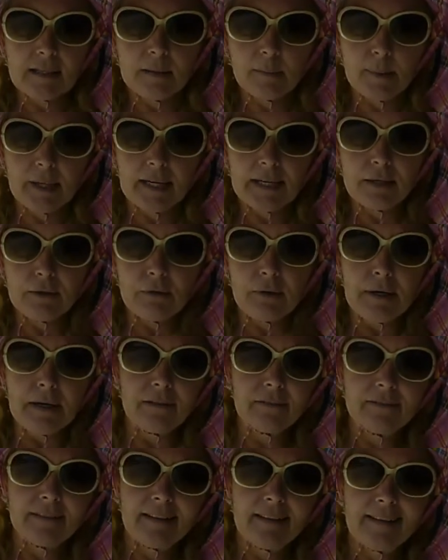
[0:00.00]
the bike
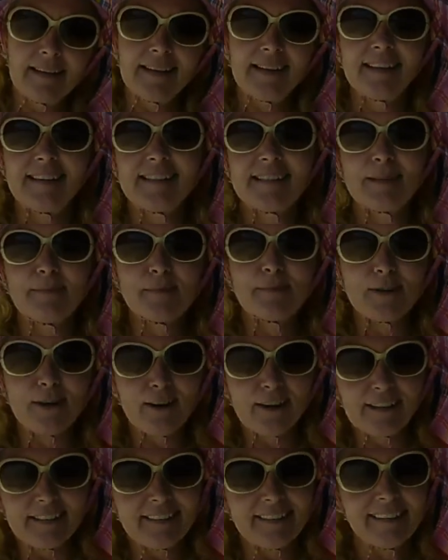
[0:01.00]
around as I'm
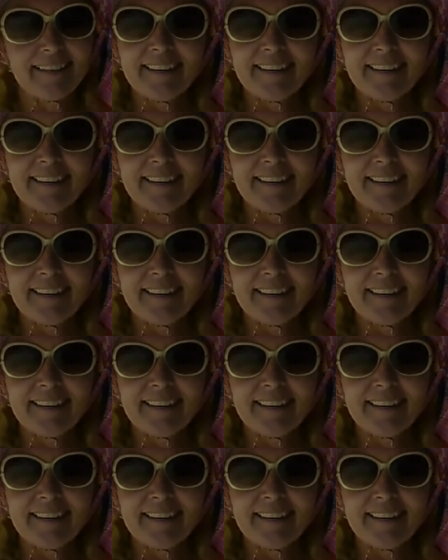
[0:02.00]
talking.